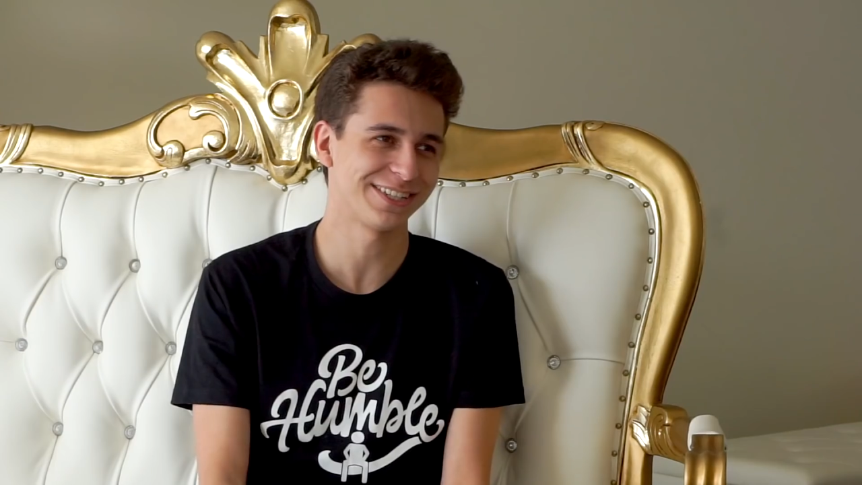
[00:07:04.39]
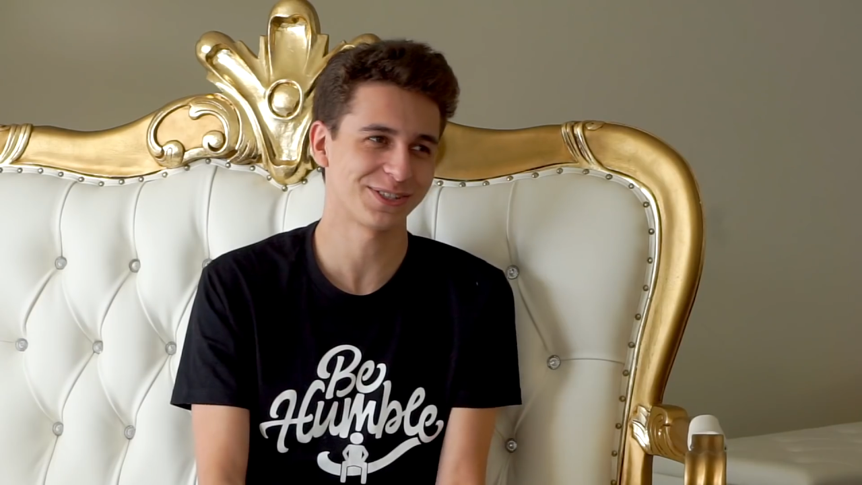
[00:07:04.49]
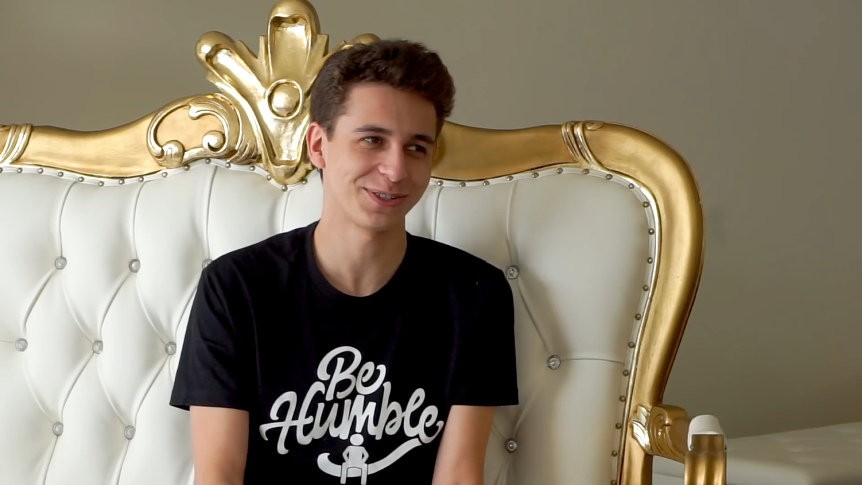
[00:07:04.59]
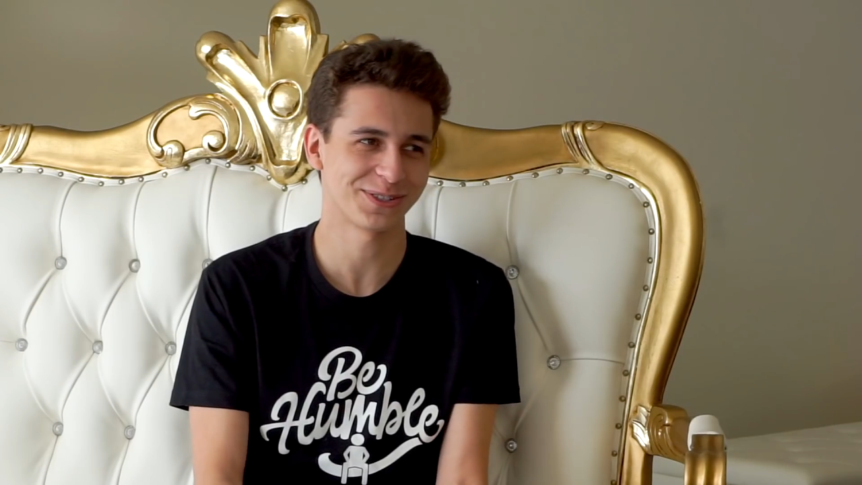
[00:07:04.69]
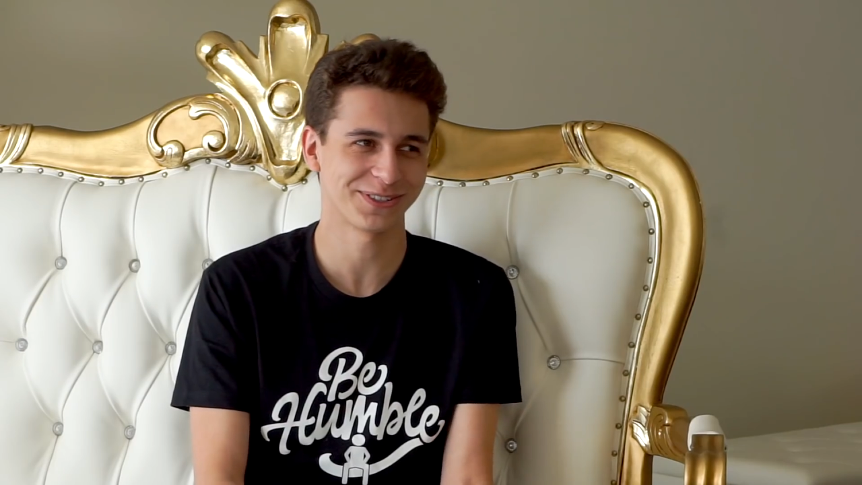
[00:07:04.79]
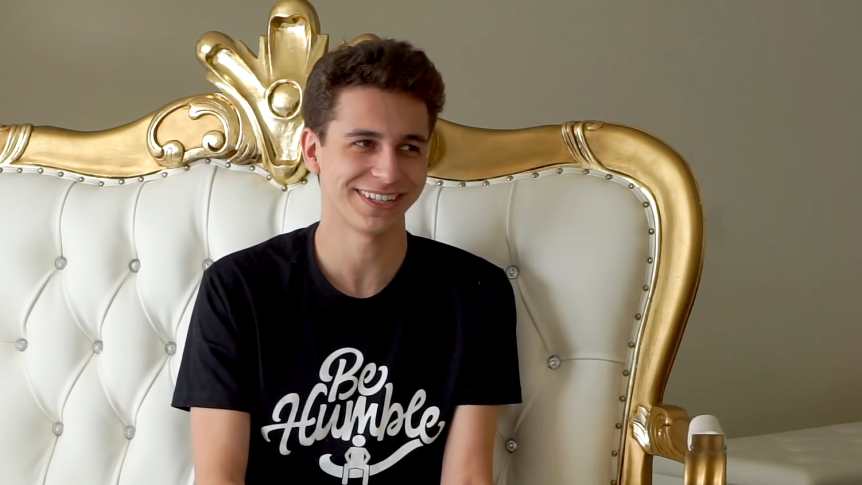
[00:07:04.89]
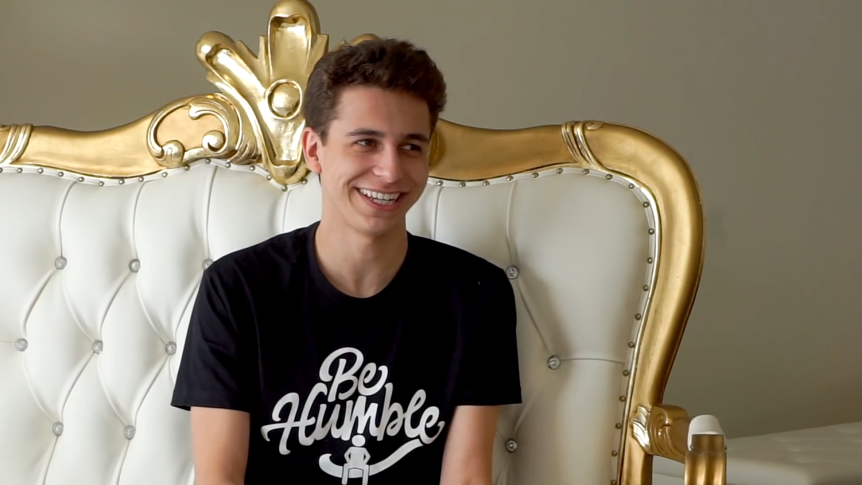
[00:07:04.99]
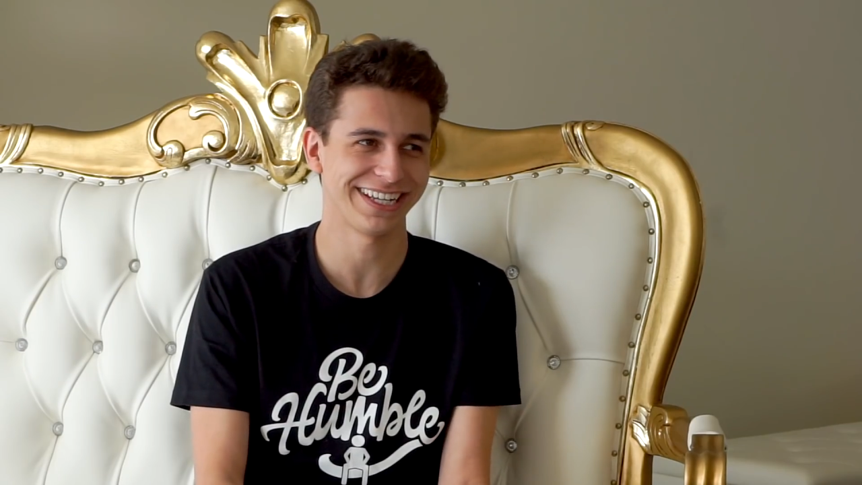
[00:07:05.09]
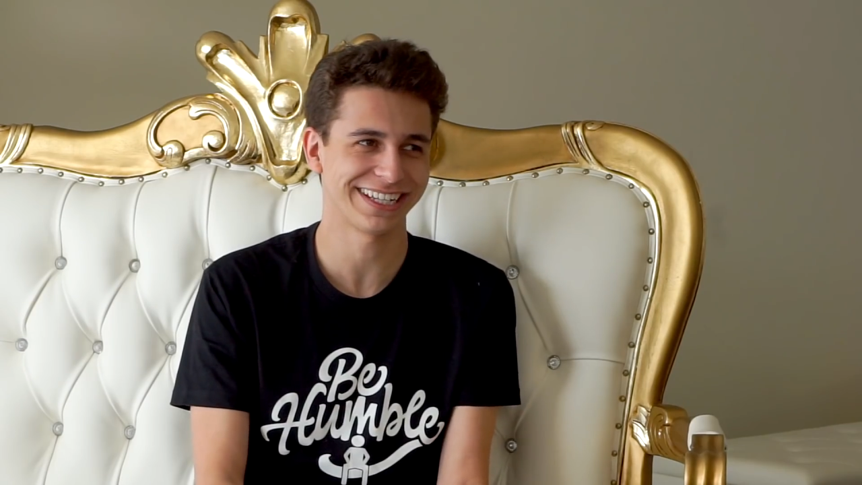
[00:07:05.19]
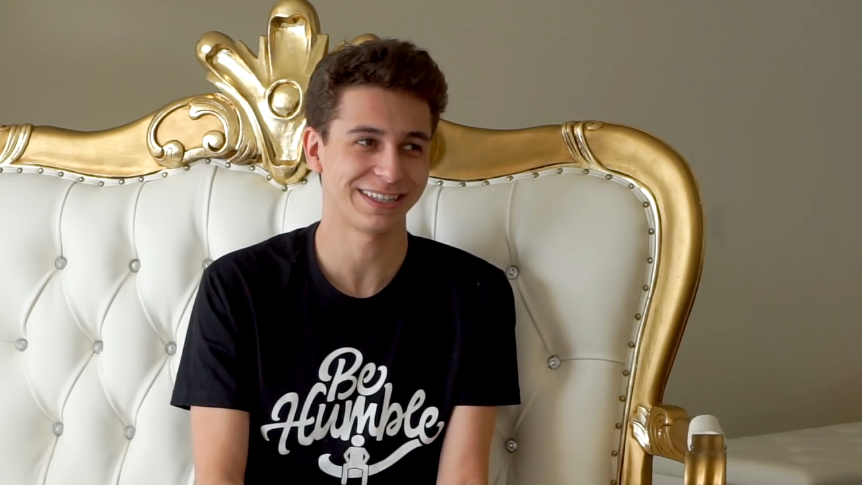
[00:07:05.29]
intros are
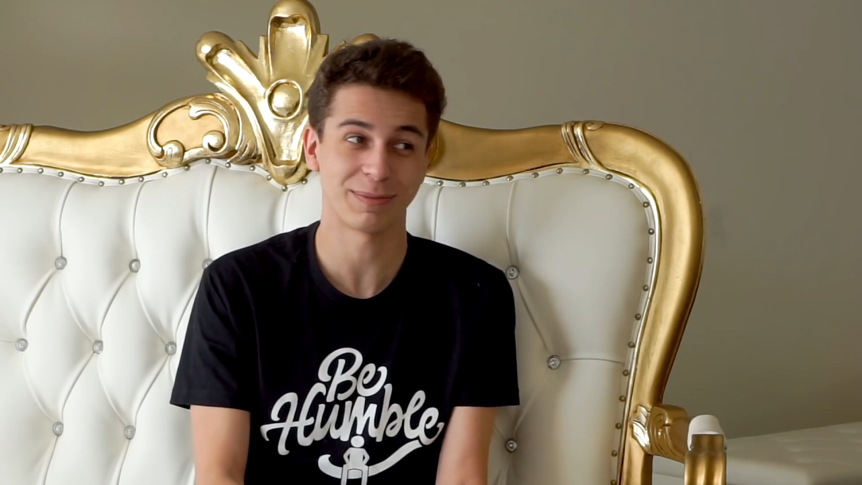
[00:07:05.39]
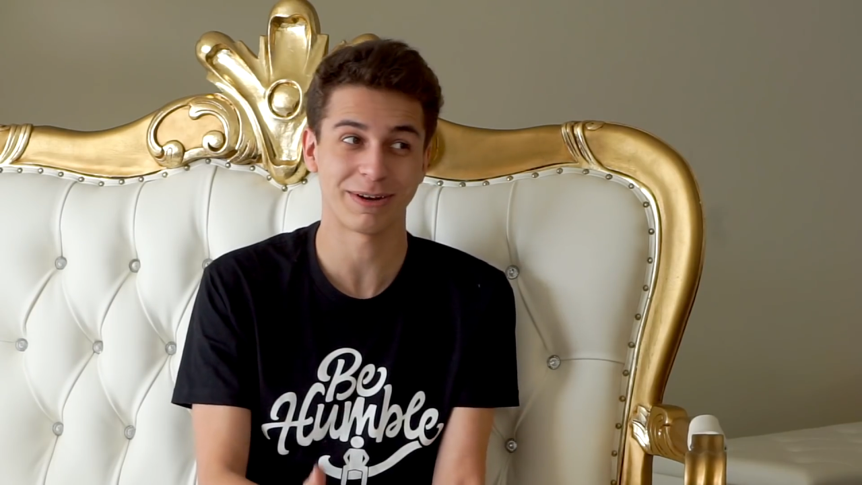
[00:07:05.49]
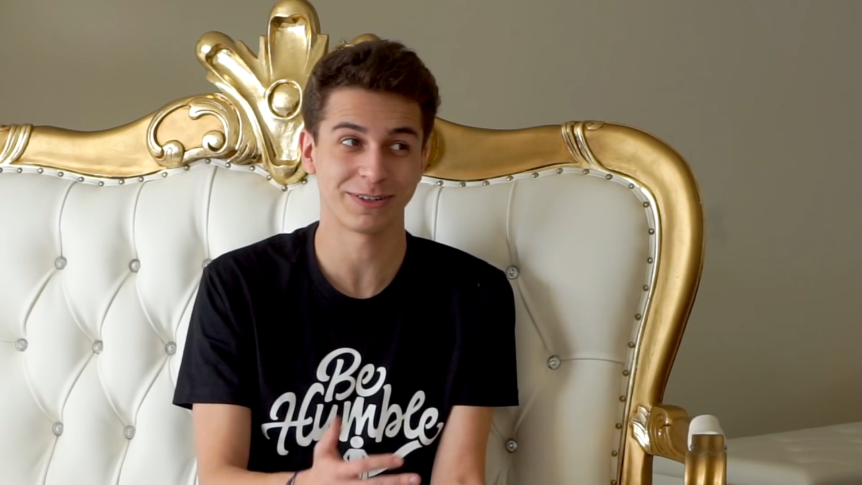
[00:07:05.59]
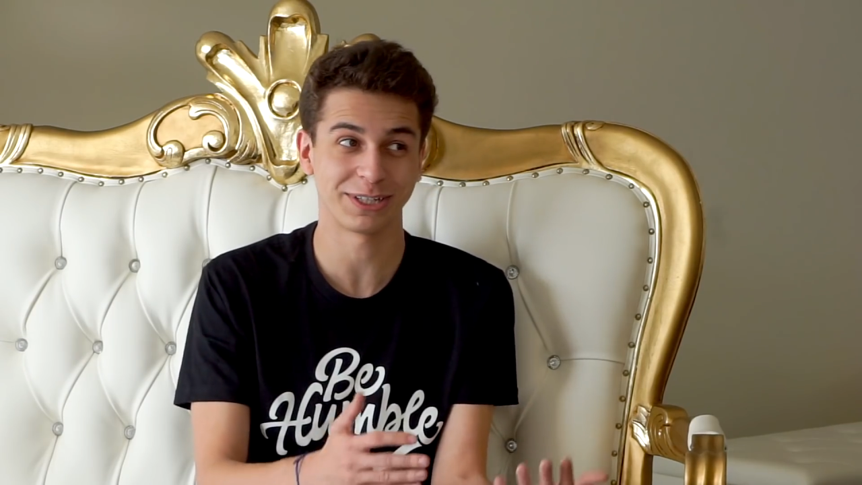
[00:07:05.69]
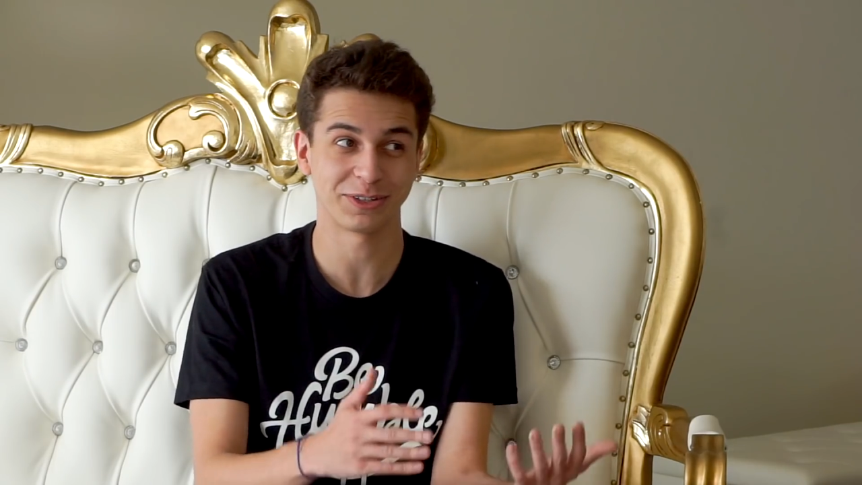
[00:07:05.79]
like the Beverly